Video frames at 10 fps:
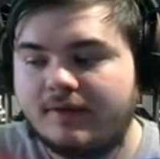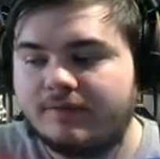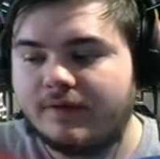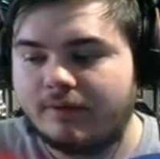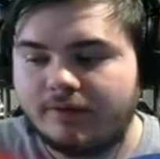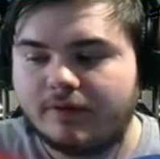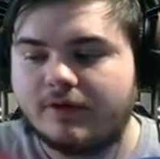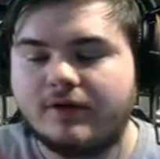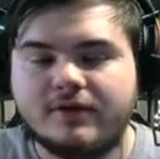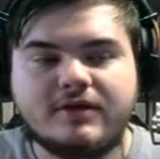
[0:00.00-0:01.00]
Very,
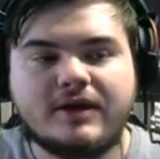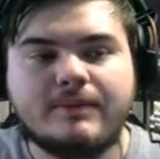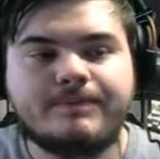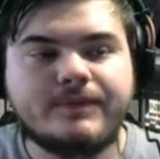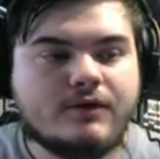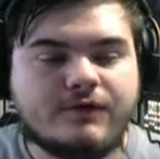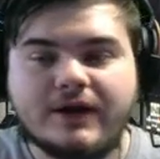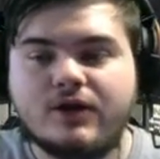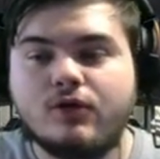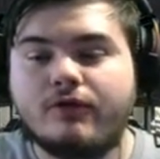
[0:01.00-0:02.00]
very good team.
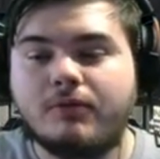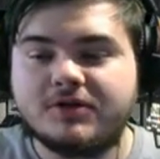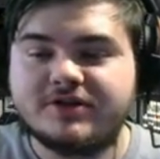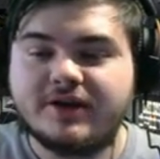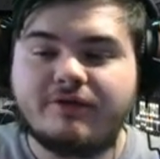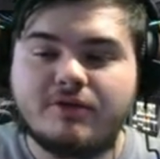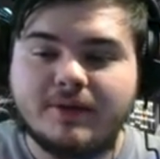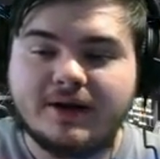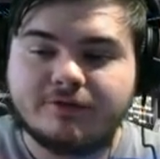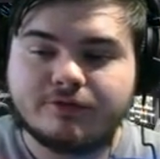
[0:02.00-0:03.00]
Thank you all for watching. If you
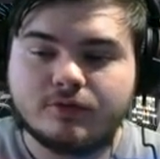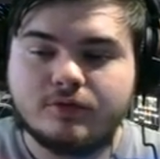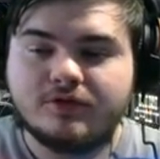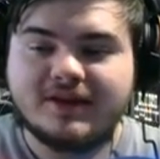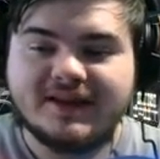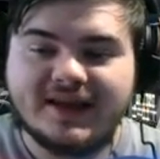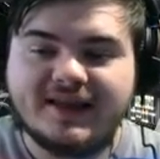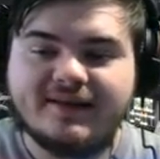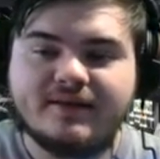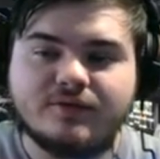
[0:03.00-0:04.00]
made it through to the
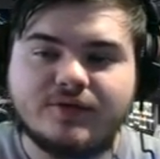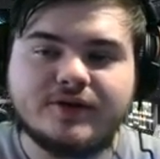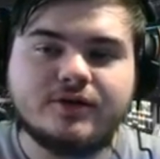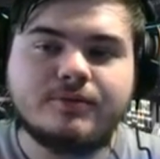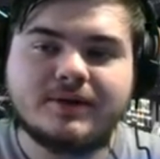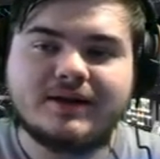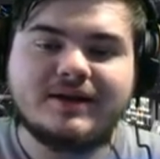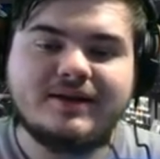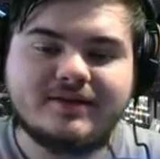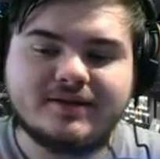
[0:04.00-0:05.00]
end of the video,
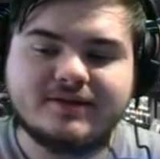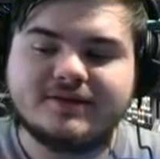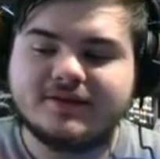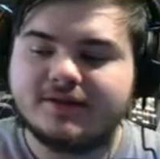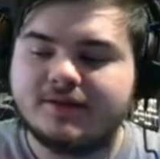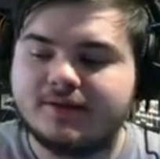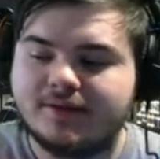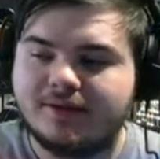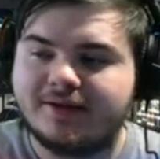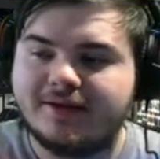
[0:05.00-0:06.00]
please consider
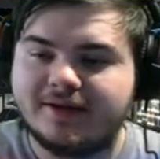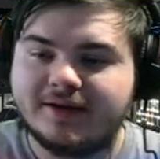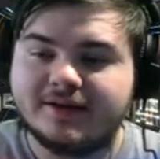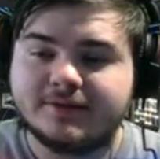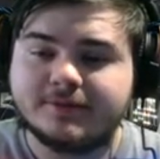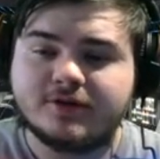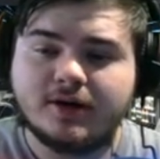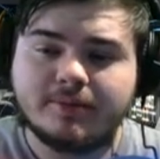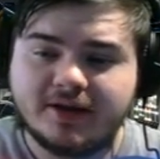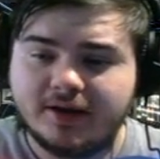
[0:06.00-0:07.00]
liking and
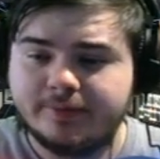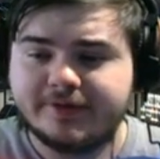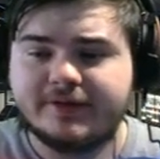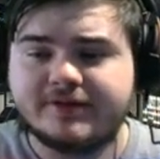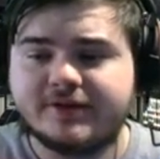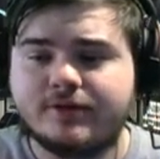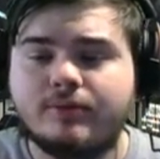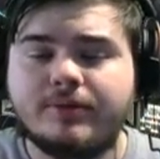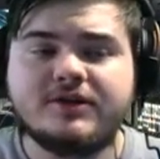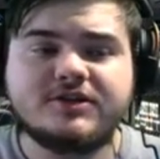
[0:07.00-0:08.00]
subscribing. It helps out the channel
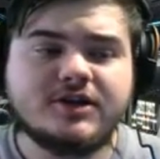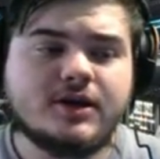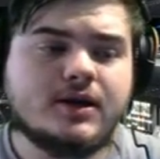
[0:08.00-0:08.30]
a bunch.